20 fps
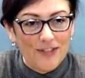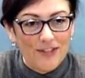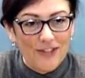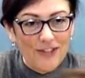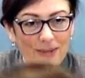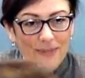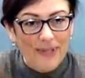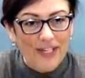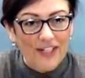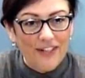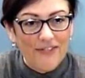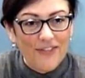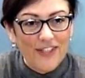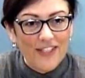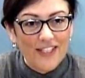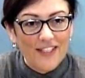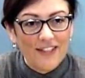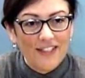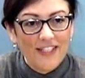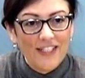Tonemaker, if you
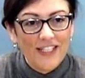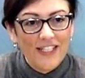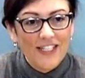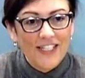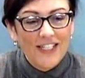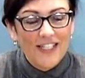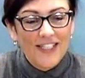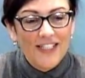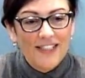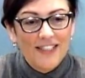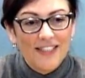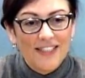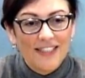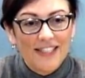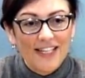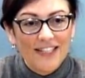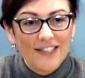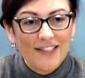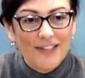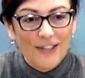can
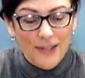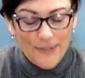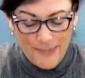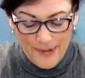discuss a little